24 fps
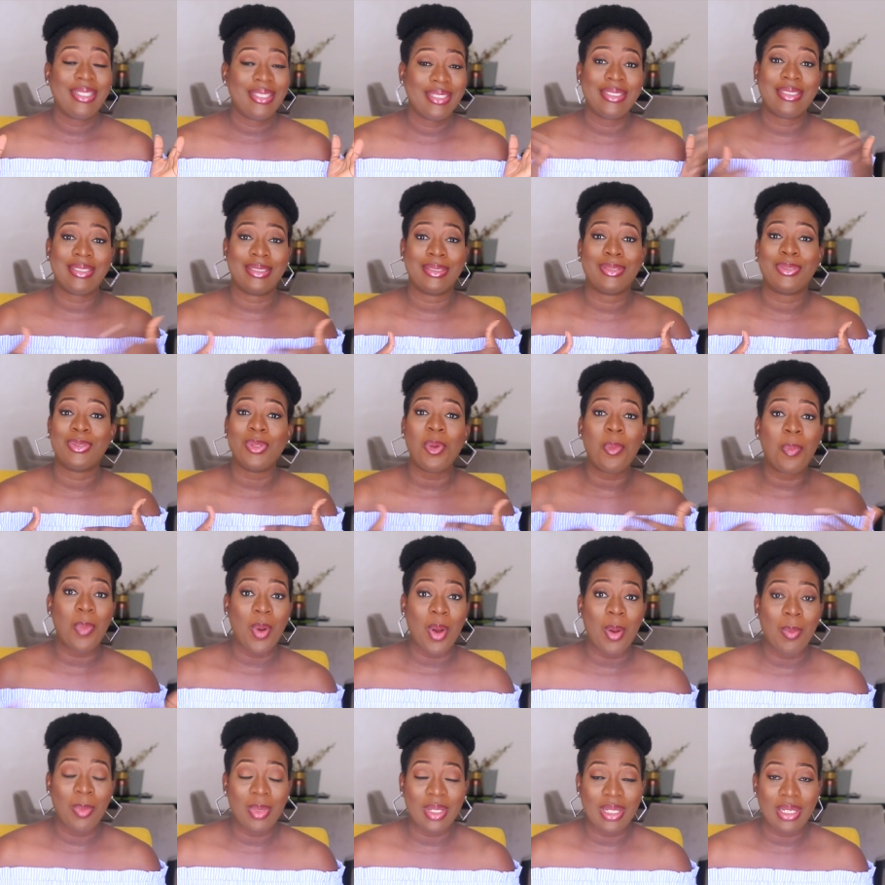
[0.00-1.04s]
it is so
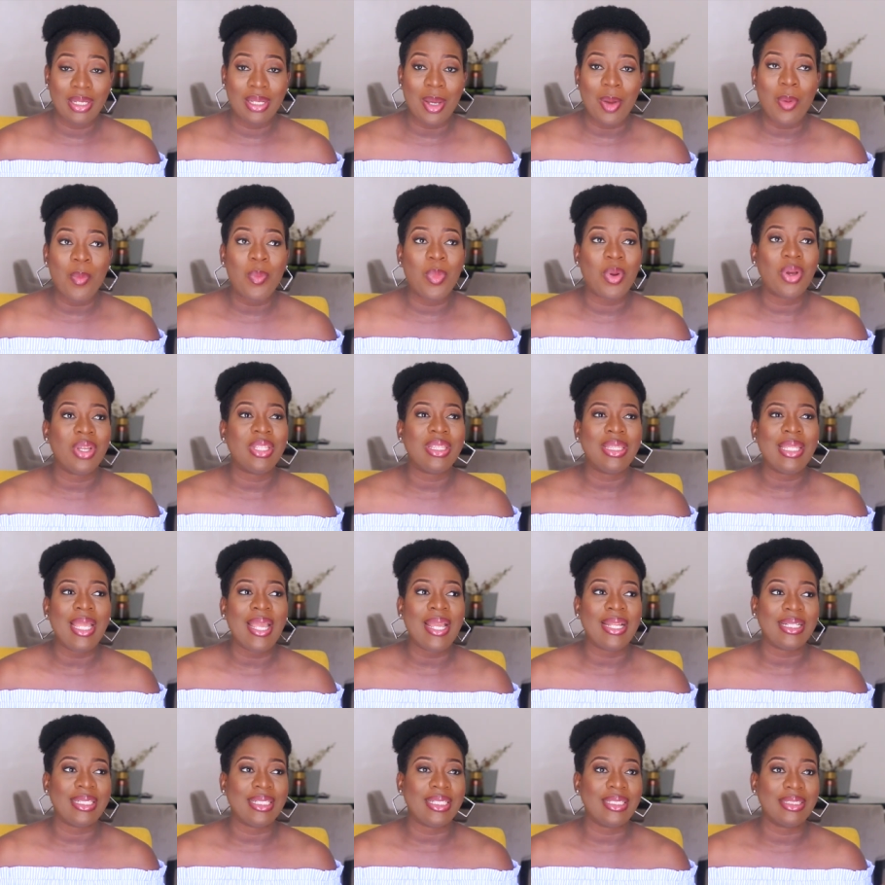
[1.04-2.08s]
public. But
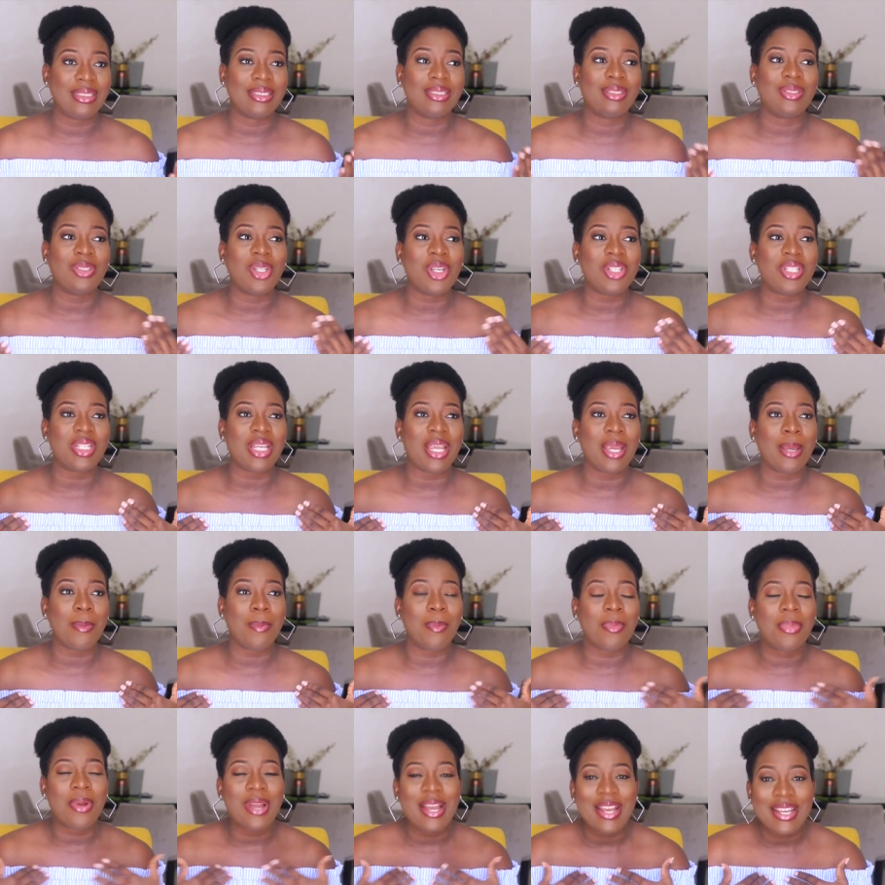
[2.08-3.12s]
then it is such a
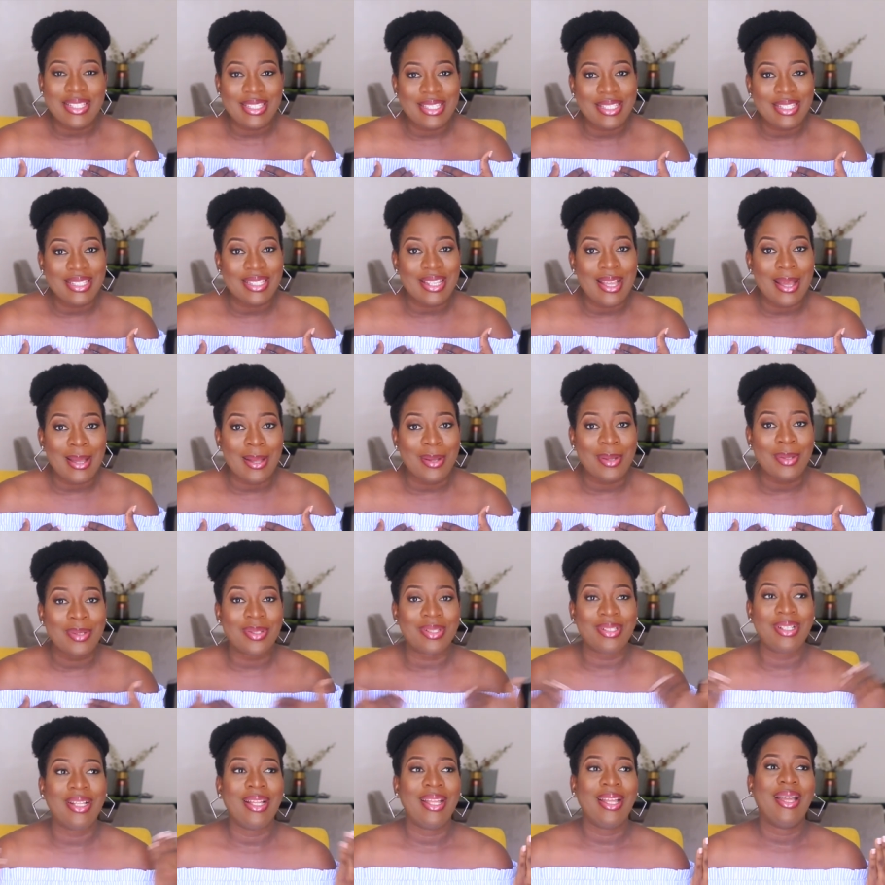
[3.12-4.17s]

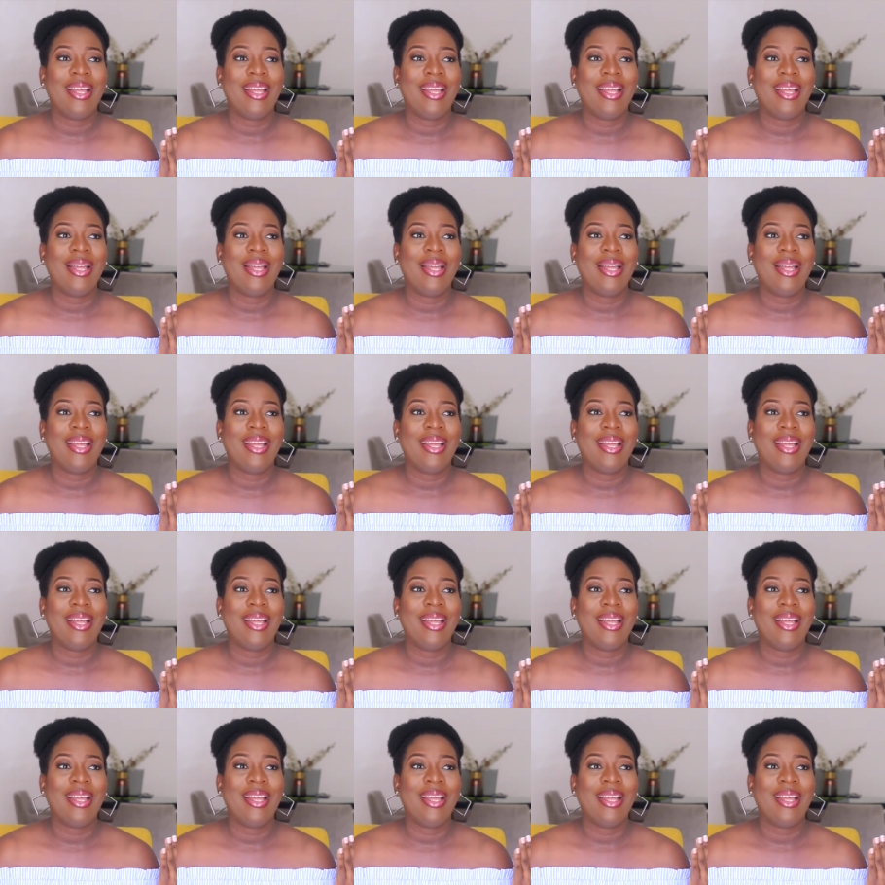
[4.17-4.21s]
personal,